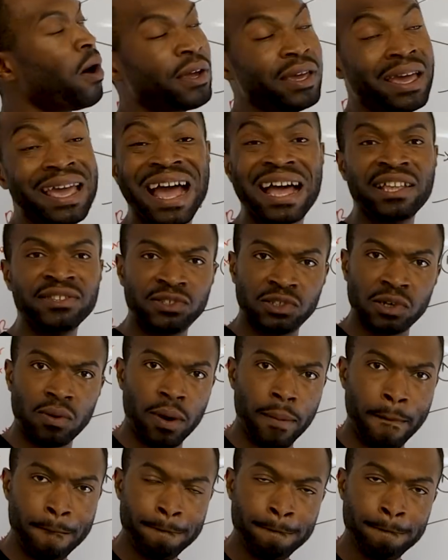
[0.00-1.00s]
market and
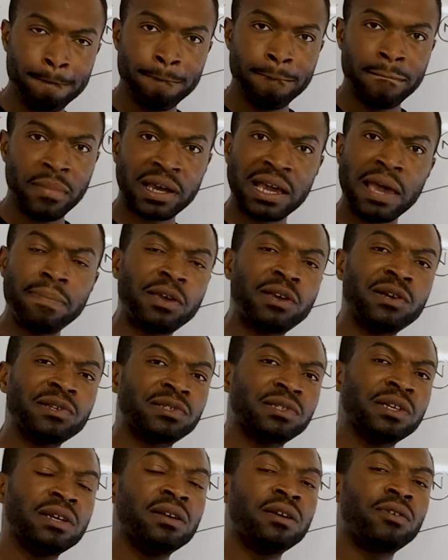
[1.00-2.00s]
so on. Okay,
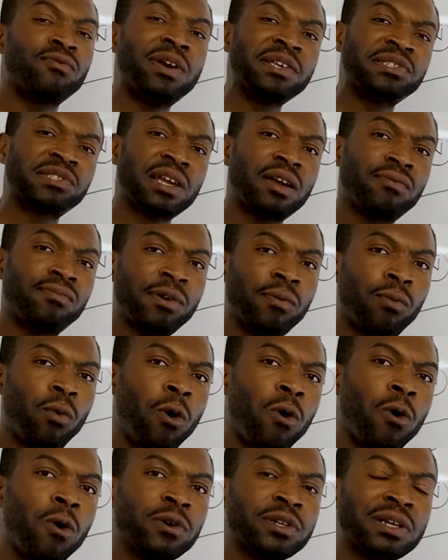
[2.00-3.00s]
because risk and
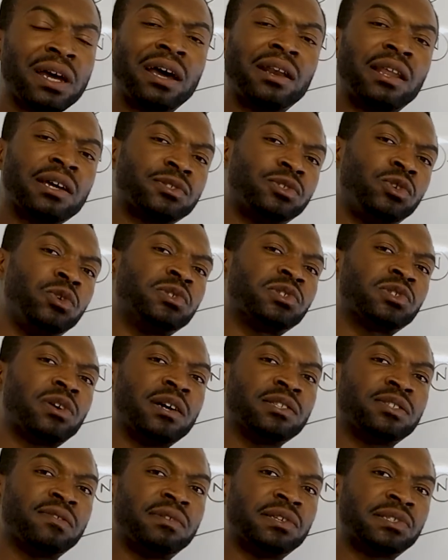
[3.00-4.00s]
reward are like two
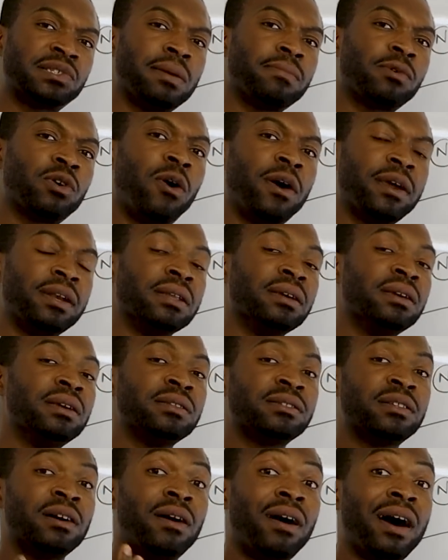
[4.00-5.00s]
sides of the same coin.
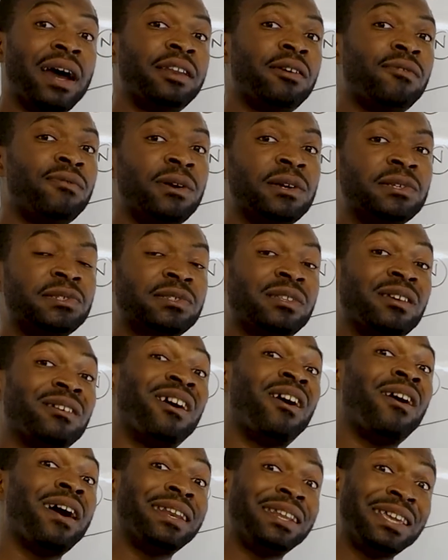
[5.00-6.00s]
The higher the risk, the
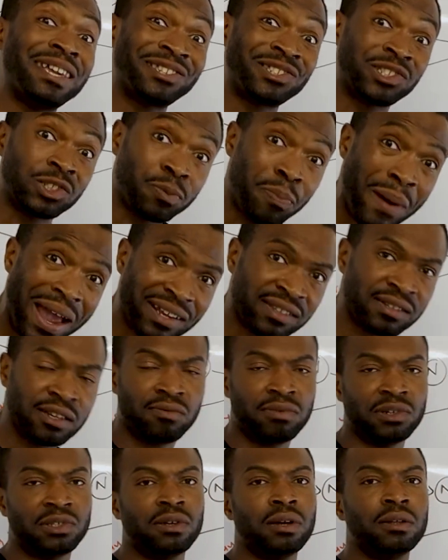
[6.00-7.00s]
higher the
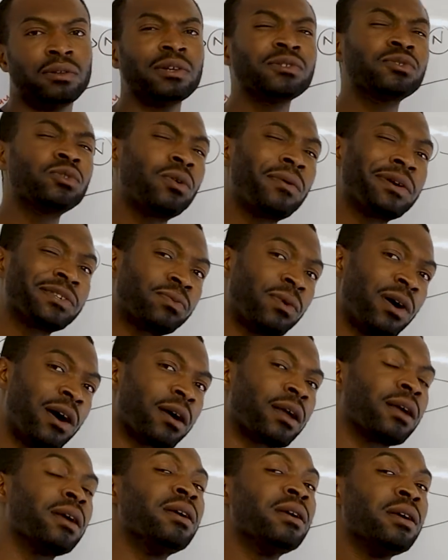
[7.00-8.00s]
expected return. Doesn't always
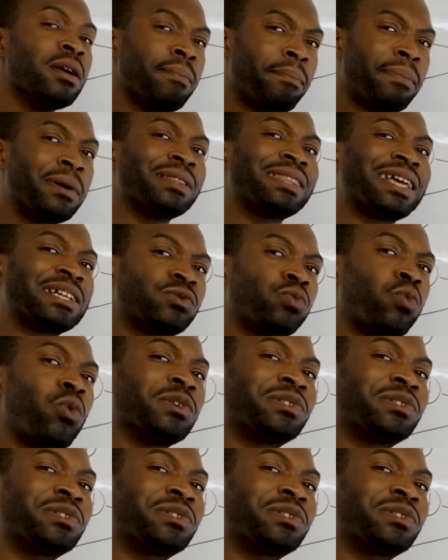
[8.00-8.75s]
work, but that's